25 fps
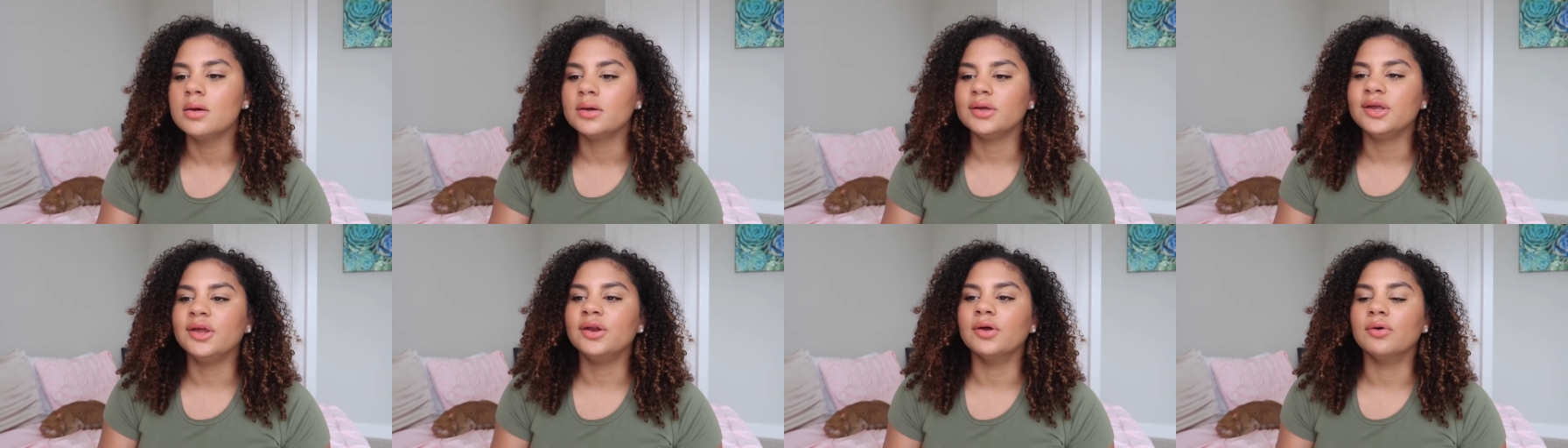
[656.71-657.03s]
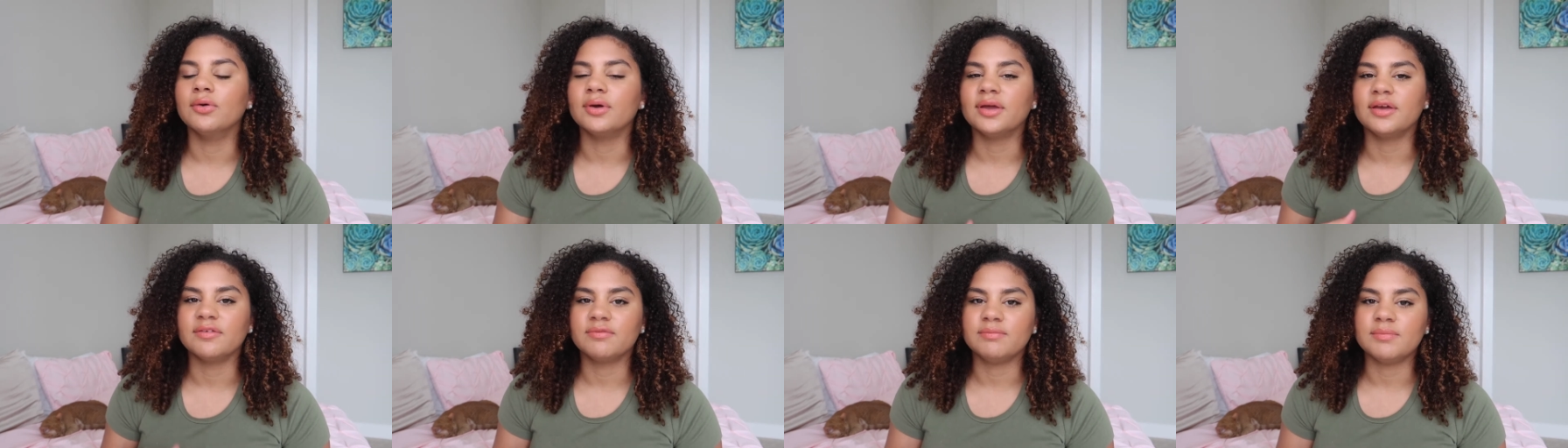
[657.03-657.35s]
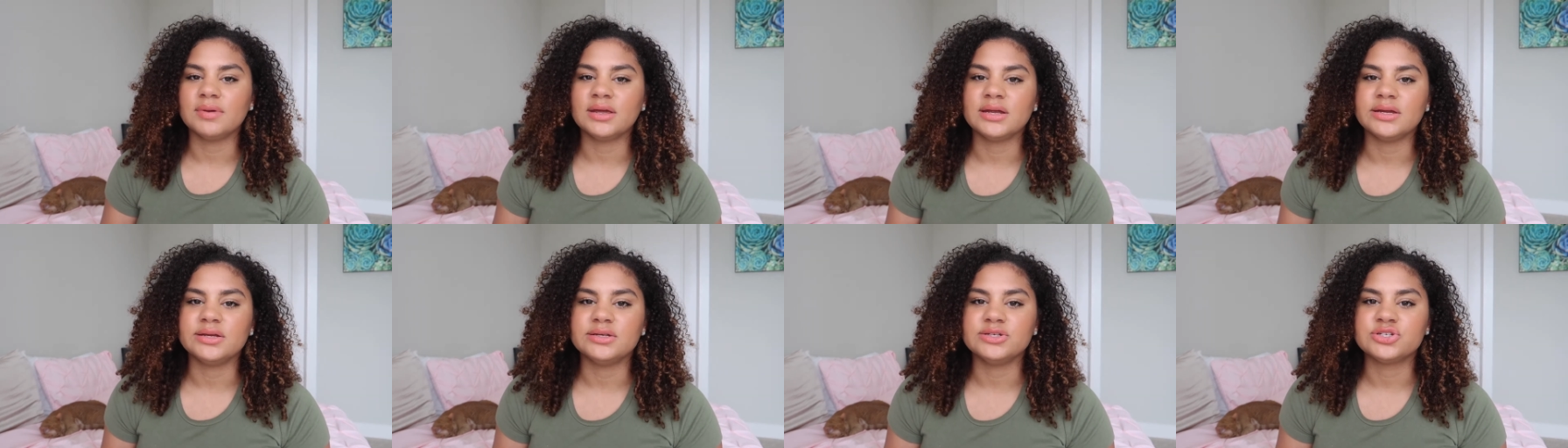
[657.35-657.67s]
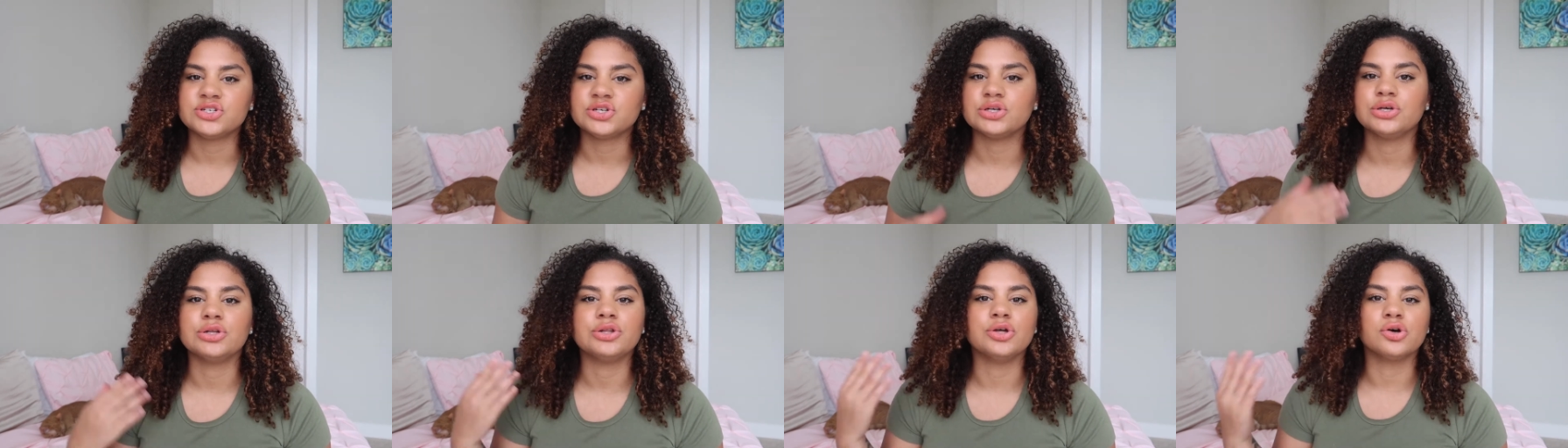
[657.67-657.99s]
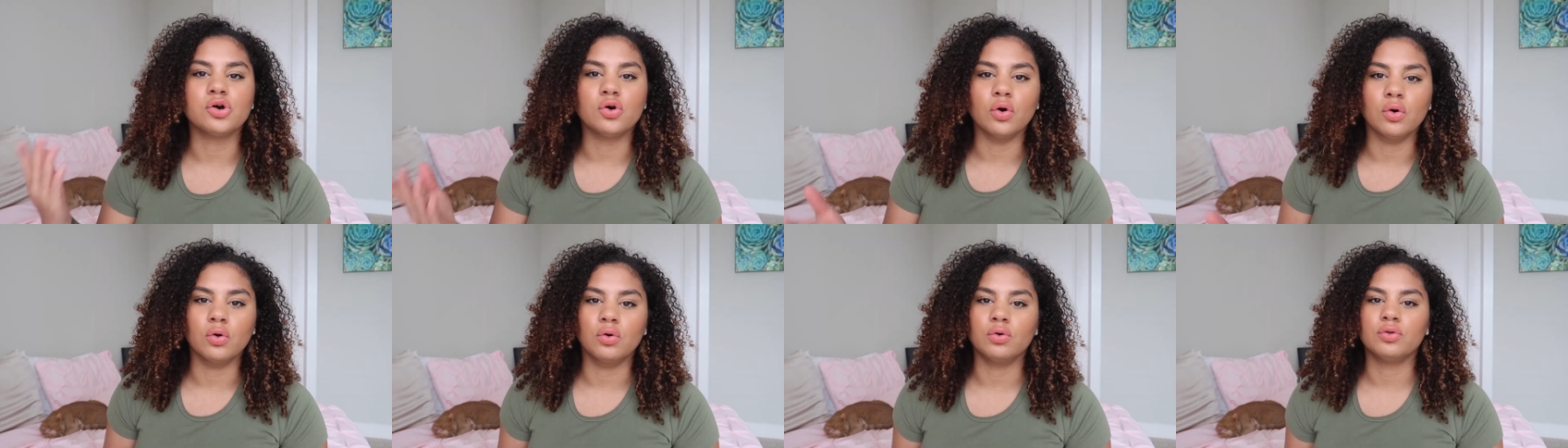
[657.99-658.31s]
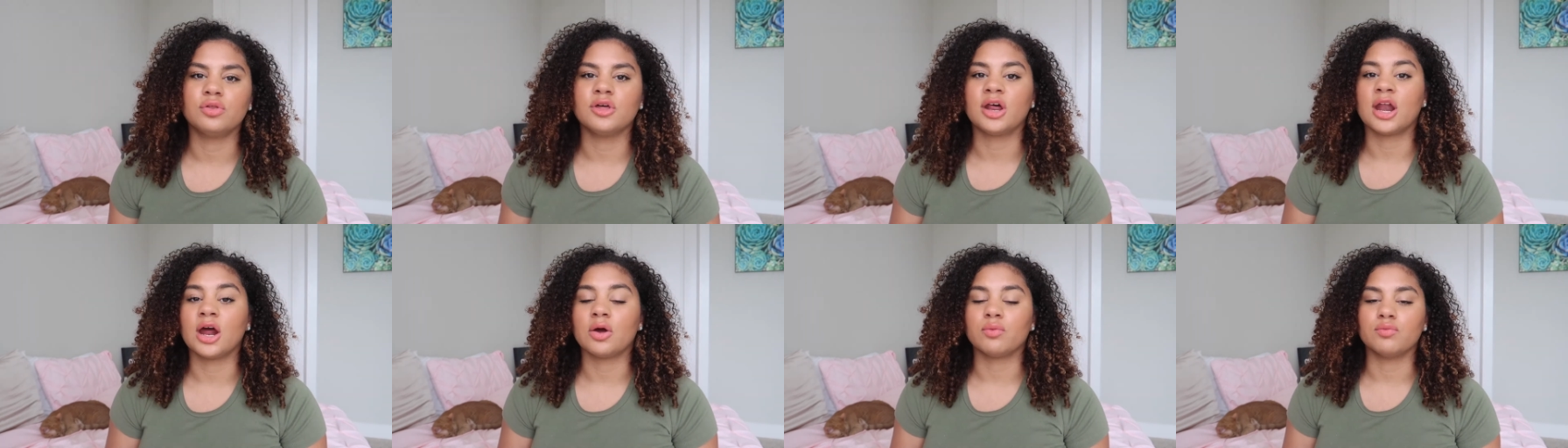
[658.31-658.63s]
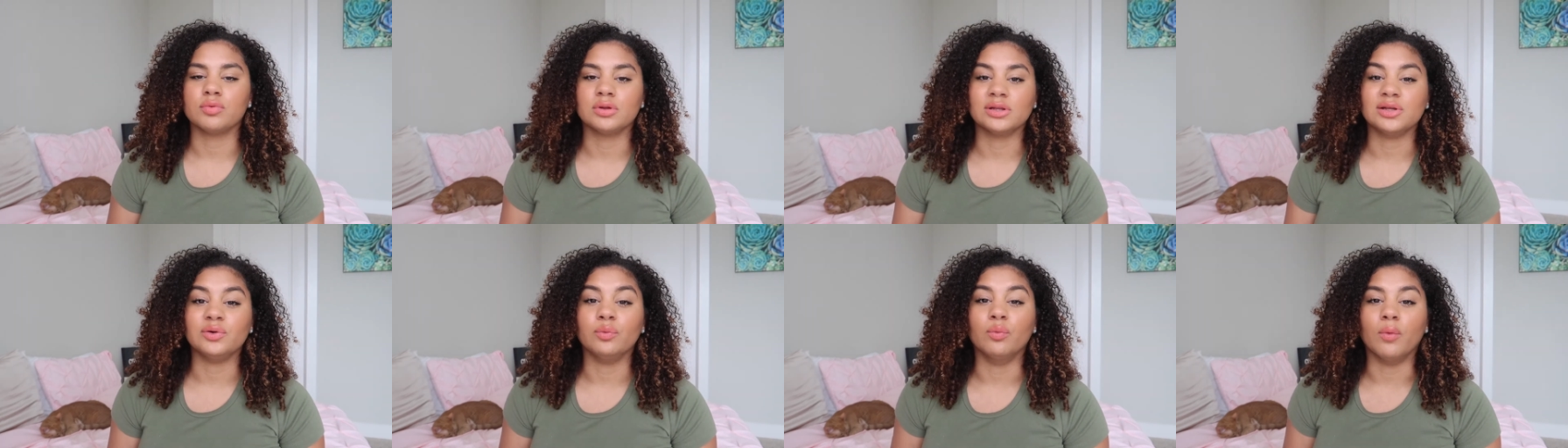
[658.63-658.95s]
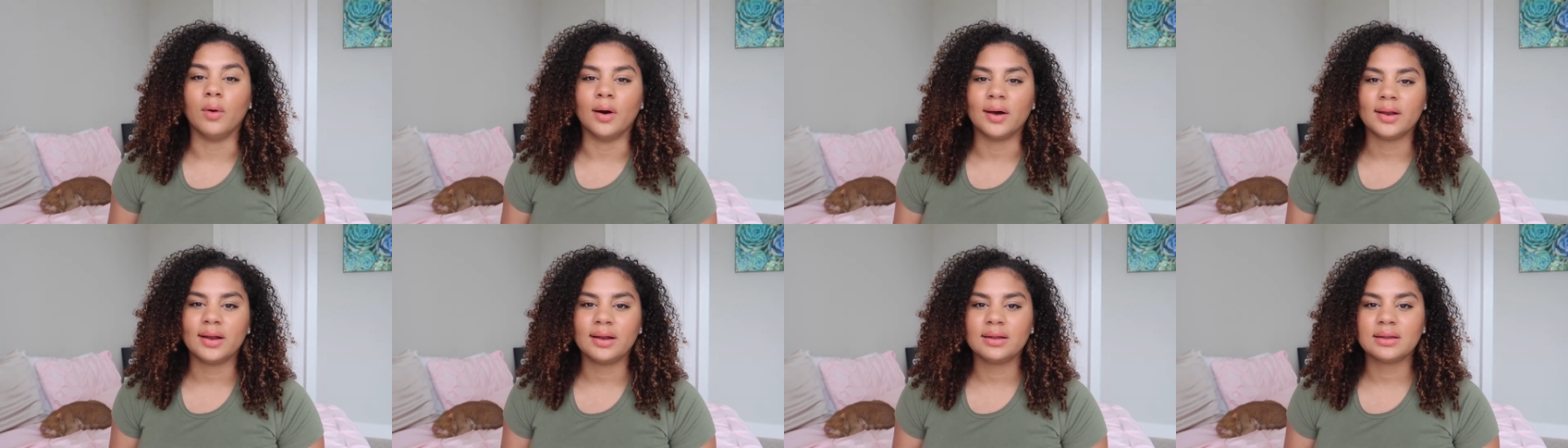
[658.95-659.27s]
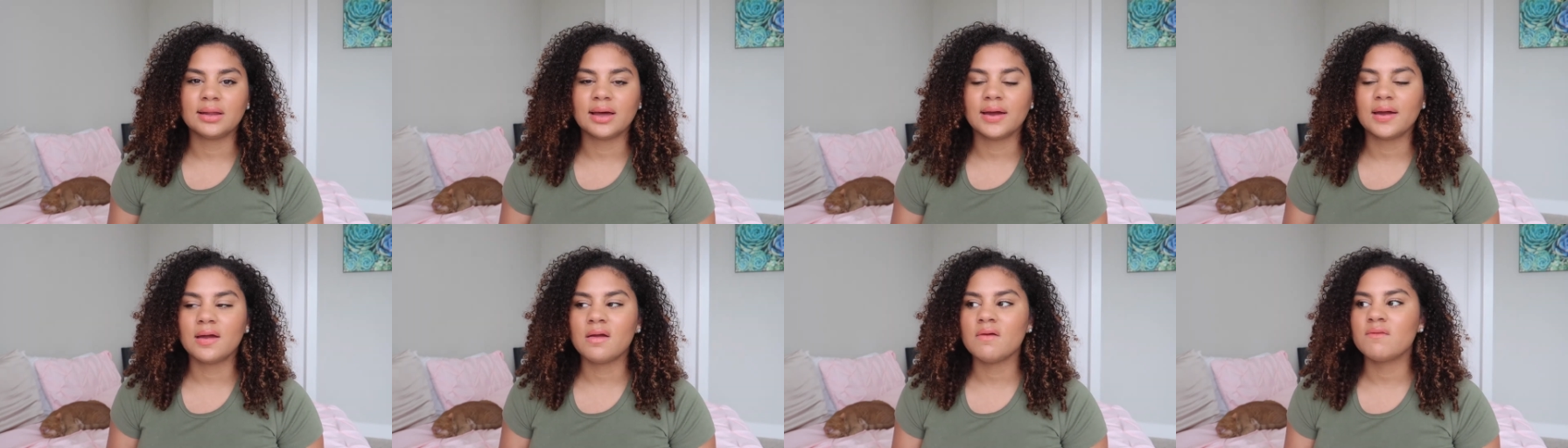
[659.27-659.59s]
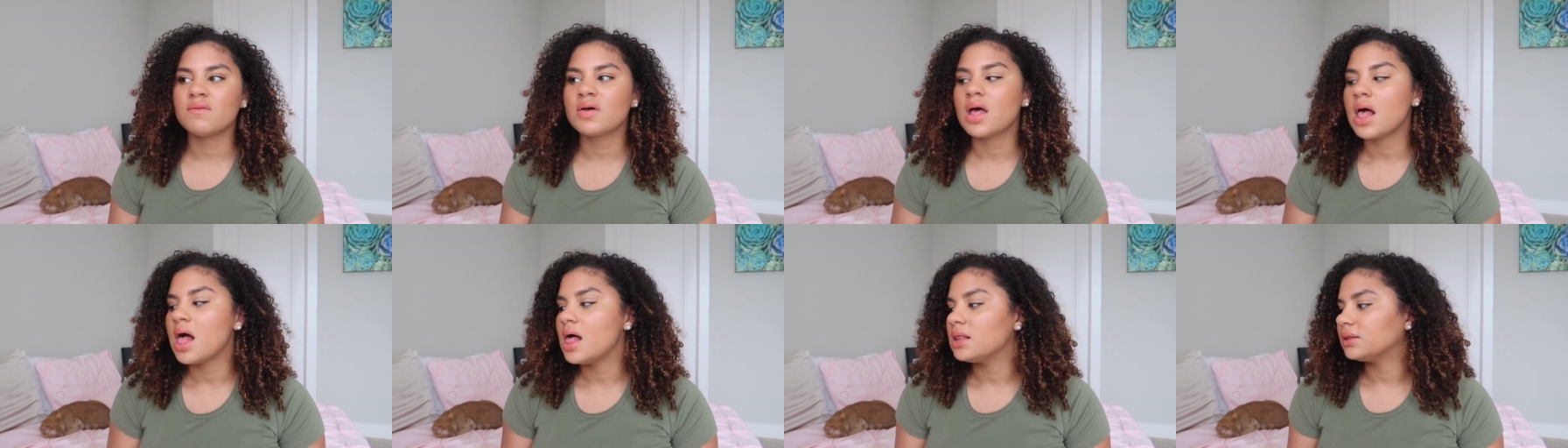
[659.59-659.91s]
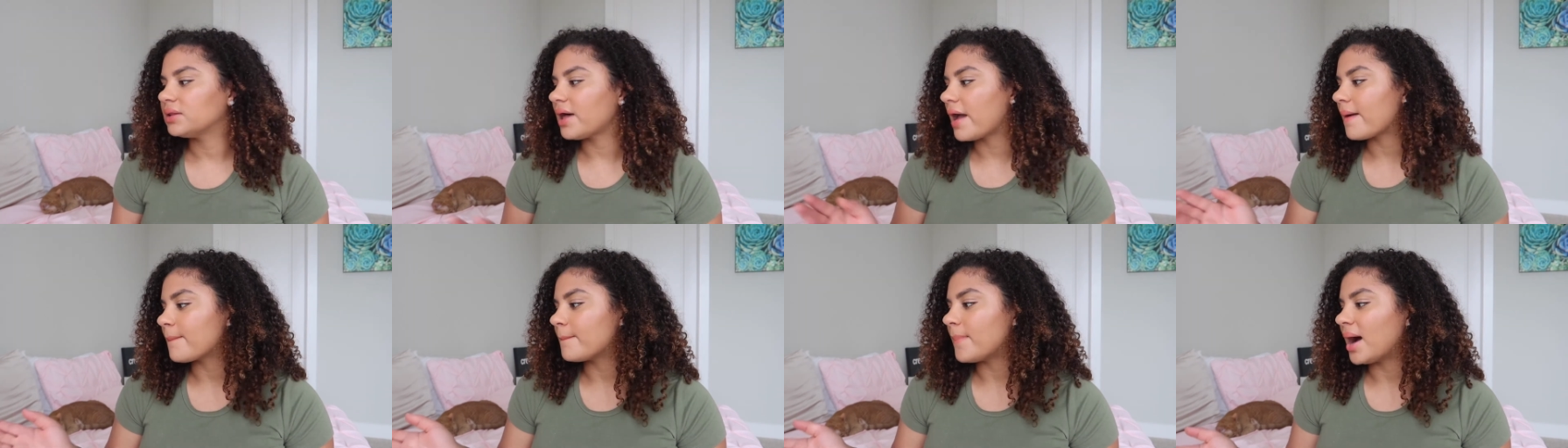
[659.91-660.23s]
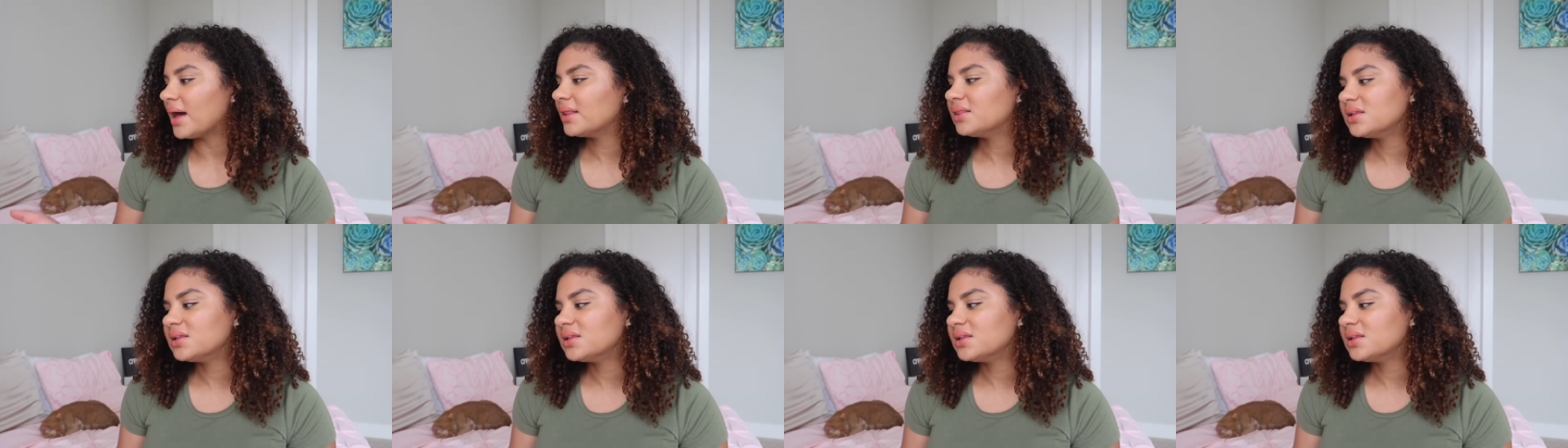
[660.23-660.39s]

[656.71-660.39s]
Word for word: you know give me to the goal that I really want in life like my